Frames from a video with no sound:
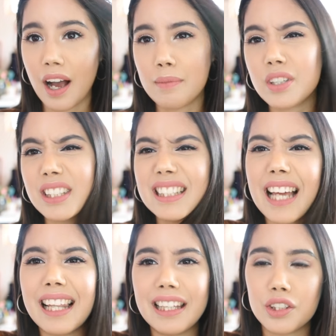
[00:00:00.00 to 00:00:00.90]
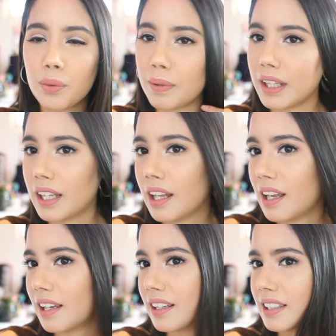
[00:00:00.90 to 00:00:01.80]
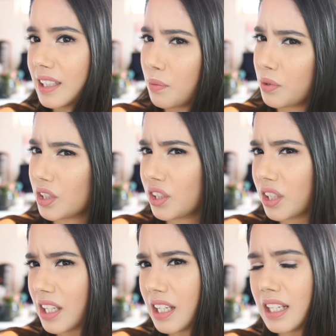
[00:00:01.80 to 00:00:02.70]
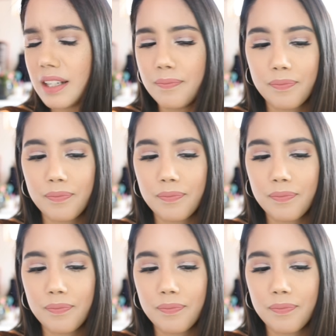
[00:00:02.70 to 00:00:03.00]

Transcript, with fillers: um, just a little bit, because it was looking,